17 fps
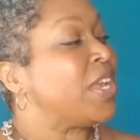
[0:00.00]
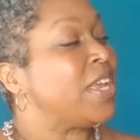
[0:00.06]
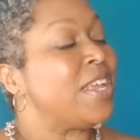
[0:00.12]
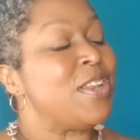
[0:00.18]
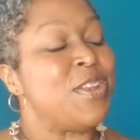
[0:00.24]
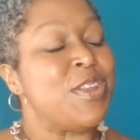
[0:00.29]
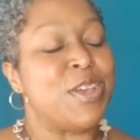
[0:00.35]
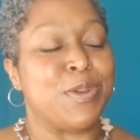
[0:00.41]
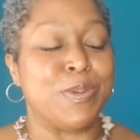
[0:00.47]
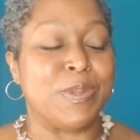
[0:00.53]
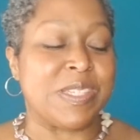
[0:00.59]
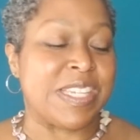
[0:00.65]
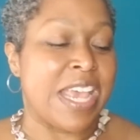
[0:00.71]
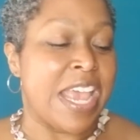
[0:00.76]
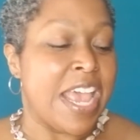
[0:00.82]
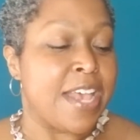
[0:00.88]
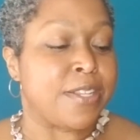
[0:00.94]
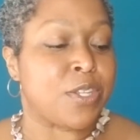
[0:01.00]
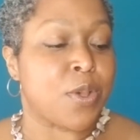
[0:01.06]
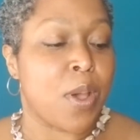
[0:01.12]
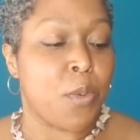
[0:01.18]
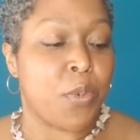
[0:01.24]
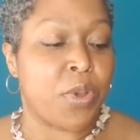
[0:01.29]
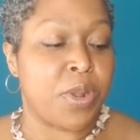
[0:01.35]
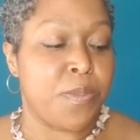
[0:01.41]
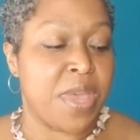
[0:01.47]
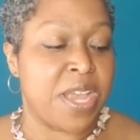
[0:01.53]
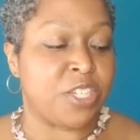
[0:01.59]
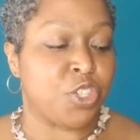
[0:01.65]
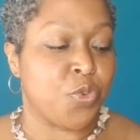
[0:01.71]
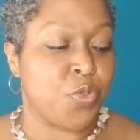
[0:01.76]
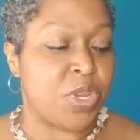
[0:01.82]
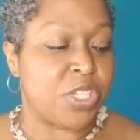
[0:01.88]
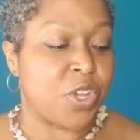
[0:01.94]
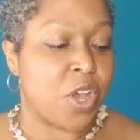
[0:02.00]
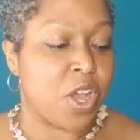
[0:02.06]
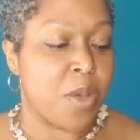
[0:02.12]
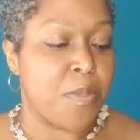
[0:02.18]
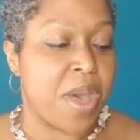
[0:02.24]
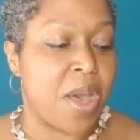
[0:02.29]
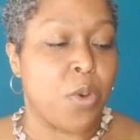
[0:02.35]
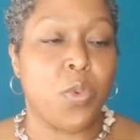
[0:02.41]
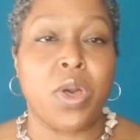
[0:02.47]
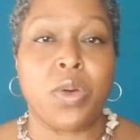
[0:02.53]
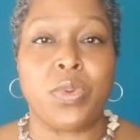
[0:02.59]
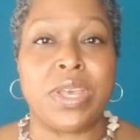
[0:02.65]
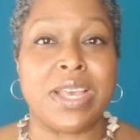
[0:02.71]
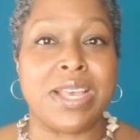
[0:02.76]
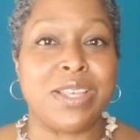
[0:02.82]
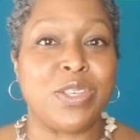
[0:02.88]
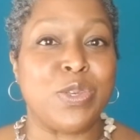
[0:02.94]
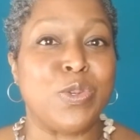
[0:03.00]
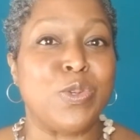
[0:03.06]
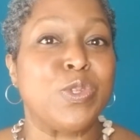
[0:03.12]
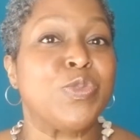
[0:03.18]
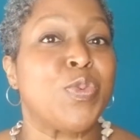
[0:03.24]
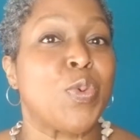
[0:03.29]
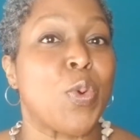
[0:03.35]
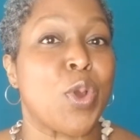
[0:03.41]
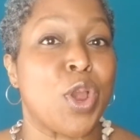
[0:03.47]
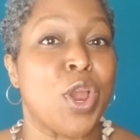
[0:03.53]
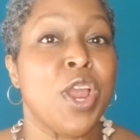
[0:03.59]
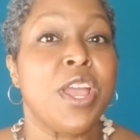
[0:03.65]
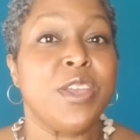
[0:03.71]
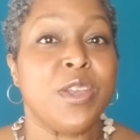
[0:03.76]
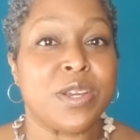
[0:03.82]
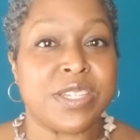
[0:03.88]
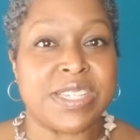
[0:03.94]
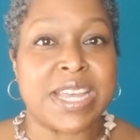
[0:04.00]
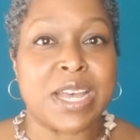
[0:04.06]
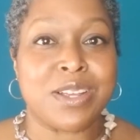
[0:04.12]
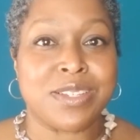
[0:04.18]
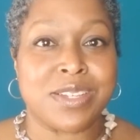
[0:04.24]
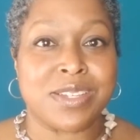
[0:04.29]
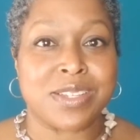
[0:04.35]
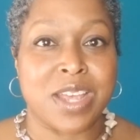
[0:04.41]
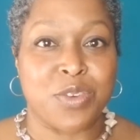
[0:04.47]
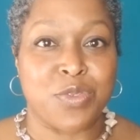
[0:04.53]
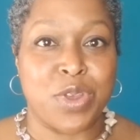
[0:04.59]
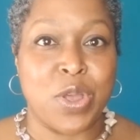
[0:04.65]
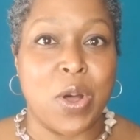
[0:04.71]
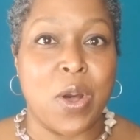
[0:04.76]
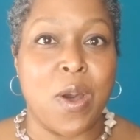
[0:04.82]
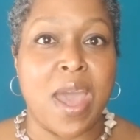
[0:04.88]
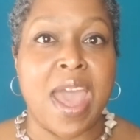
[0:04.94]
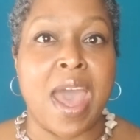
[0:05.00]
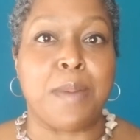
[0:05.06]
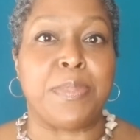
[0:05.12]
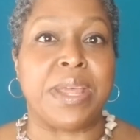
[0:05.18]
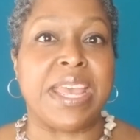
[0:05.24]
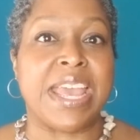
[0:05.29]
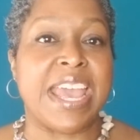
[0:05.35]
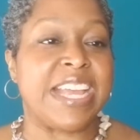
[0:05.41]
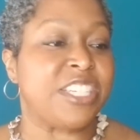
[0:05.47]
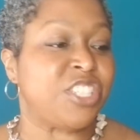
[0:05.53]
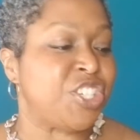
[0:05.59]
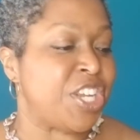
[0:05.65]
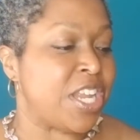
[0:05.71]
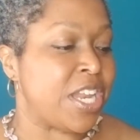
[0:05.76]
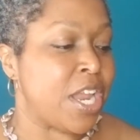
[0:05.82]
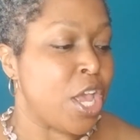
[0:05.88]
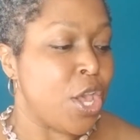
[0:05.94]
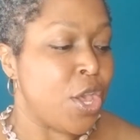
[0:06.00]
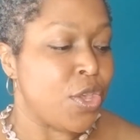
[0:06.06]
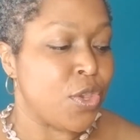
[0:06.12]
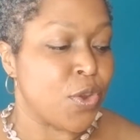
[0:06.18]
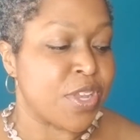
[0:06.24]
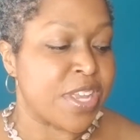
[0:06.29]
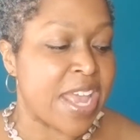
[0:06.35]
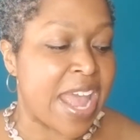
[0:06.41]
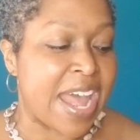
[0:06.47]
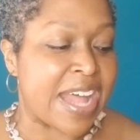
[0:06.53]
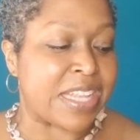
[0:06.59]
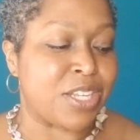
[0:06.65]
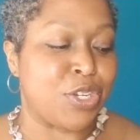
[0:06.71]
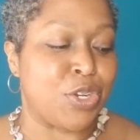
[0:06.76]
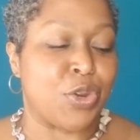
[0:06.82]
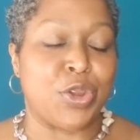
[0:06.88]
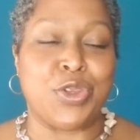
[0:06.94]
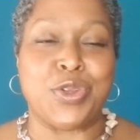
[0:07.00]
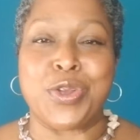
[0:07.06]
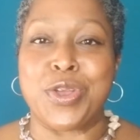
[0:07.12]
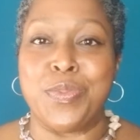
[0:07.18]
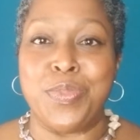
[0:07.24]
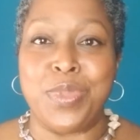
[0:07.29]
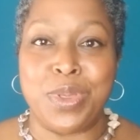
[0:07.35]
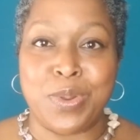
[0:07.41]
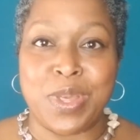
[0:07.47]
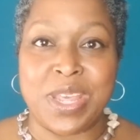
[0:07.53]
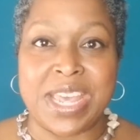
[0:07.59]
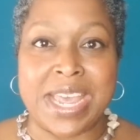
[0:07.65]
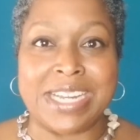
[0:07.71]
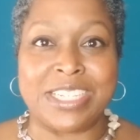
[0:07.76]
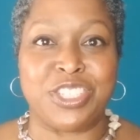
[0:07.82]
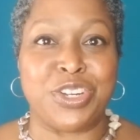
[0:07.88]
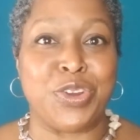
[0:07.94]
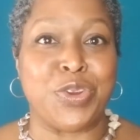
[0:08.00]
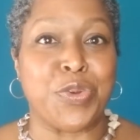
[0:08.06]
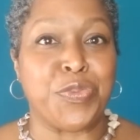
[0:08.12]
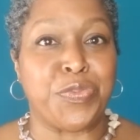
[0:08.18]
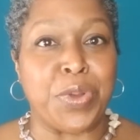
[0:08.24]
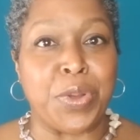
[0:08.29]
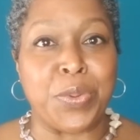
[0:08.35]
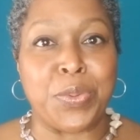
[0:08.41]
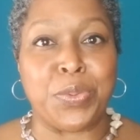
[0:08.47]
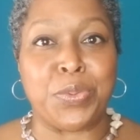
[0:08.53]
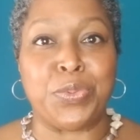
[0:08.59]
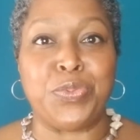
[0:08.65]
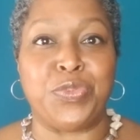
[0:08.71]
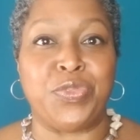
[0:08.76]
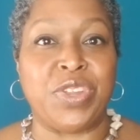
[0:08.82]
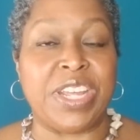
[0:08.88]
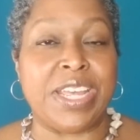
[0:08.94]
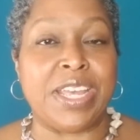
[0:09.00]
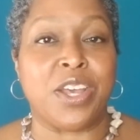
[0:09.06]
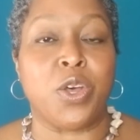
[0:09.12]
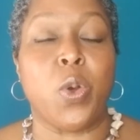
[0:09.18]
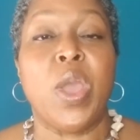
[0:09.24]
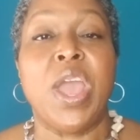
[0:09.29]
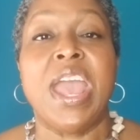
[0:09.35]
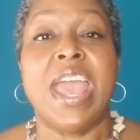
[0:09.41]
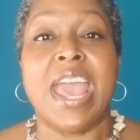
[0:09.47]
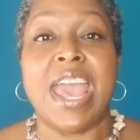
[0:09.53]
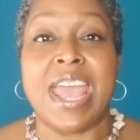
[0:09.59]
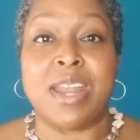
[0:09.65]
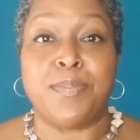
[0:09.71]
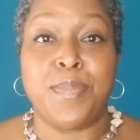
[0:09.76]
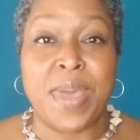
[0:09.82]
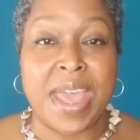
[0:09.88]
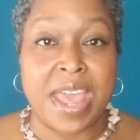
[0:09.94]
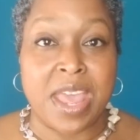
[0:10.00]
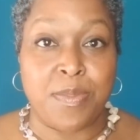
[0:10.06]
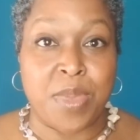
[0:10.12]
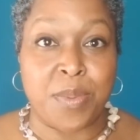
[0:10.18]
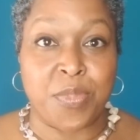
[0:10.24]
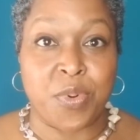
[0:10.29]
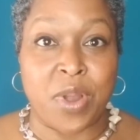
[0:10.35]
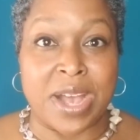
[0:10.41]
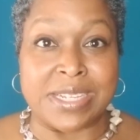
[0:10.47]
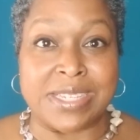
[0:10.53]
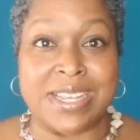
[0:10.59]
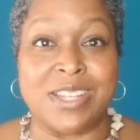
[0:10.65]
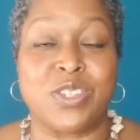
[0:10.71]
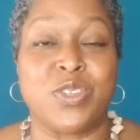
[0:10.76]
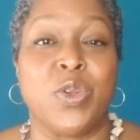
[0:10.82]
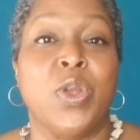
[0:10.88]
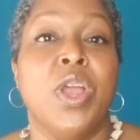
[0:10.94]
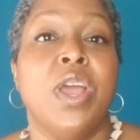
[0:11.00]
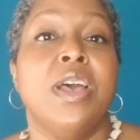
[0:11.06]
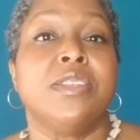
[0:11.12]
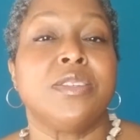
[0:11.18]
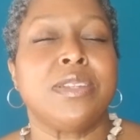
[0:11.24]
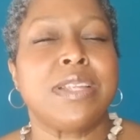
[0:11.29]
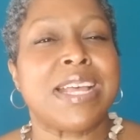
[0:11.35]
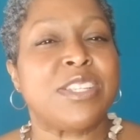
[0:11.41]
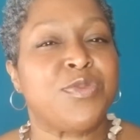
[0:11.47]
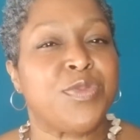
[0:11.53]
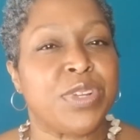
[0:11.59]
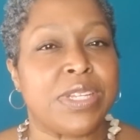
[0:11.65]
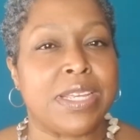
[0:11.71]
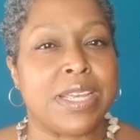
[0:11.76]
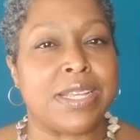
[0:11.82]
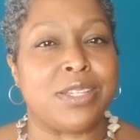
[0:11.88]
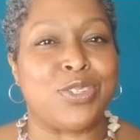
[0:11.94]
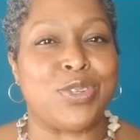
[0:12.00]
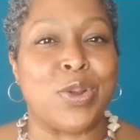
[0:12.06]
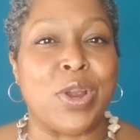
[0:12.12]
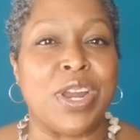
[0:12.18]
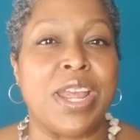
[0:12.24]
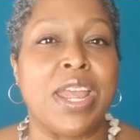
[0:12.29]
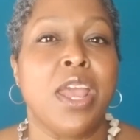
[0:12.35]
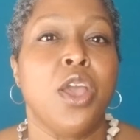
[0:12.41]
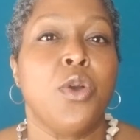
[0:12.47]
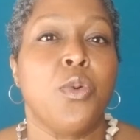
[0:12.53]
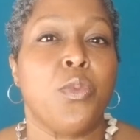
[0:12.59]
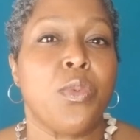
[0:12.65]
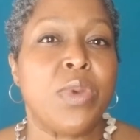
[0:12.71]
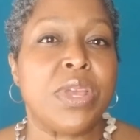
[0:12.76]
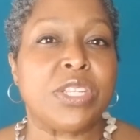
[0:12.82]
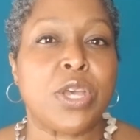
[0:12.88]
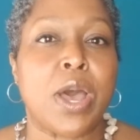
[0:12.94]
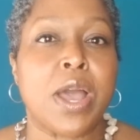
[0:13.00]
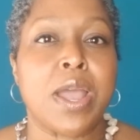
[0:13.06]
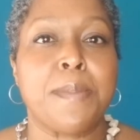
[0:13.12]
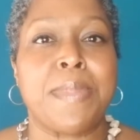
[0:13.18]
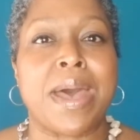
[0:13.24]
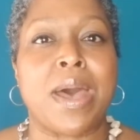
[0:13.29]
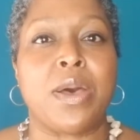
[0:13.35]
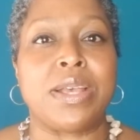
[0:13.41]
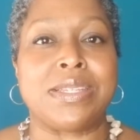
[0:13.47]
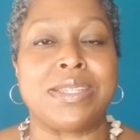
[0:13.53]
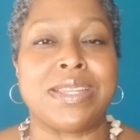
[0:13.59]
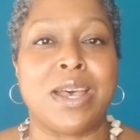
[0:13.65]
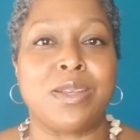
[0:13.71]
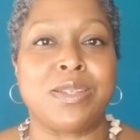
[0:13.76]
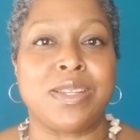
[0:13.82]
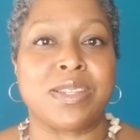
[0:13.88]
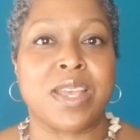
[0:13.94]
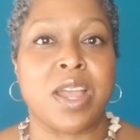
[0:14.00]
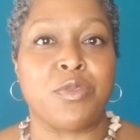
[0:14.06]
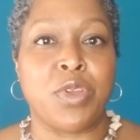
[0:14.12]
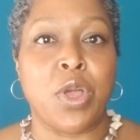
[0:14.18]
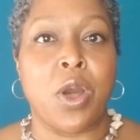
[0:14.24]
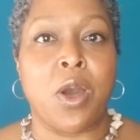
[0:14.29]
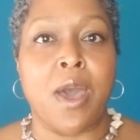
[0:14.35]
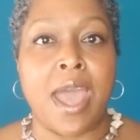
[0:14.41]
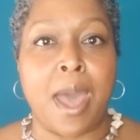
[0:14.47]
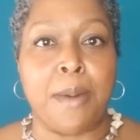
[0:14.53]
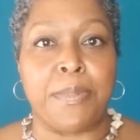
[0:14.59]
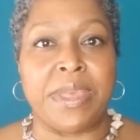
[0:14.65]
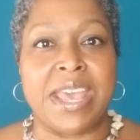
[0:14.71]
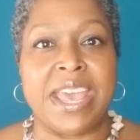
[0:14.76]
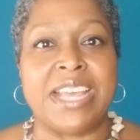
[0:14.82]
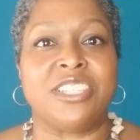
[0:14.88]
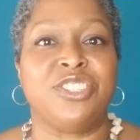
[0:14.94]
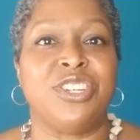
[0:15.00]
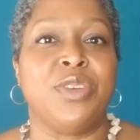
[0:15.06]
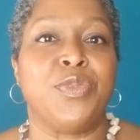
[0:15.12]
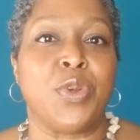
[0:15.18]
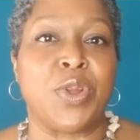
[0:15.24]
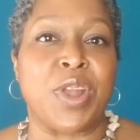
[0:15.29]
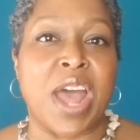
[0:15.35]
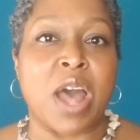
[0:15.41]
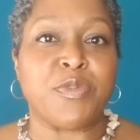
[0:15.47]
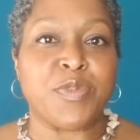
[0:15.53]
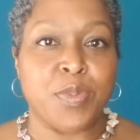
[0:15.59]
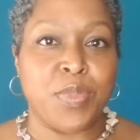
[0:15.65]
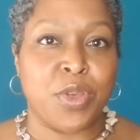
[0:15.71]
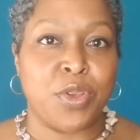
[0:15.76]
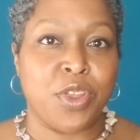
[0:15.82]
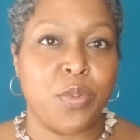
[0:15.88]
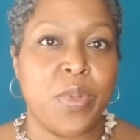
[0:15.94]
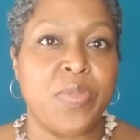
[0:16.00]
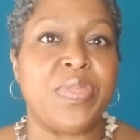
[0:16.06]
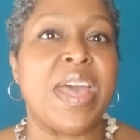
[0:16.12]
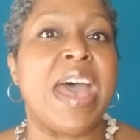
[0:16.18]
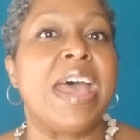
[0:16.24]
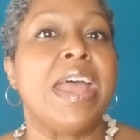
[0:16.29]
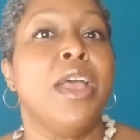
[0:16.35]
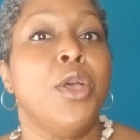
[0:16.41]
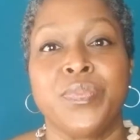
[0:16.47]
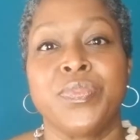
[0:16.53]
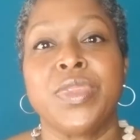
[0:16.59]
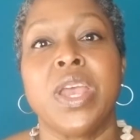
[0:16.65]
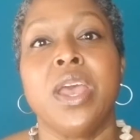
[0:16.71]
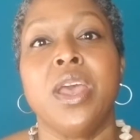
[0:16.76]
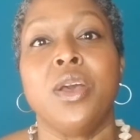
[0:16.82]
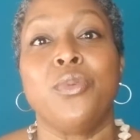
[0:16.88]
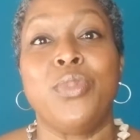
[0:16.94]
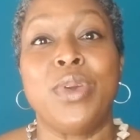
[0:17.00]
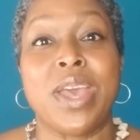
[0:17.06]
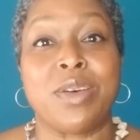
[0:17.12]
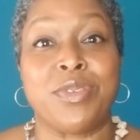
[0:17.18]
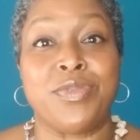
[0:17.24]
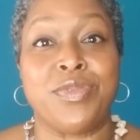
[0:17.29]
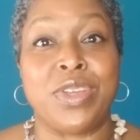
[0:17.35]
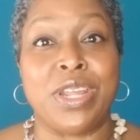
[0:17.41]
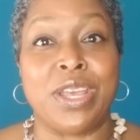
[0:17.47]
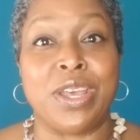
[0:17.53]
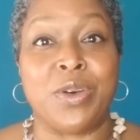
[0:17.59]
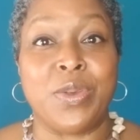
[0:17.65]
notes. So I want to make sure we talk about what we can use for your sales discovery call application, your calendar, your communication, your phone, video, and payment processor. So let's really get started. When we talk about a sales discovery call application, if you're not familiar with that, we have a video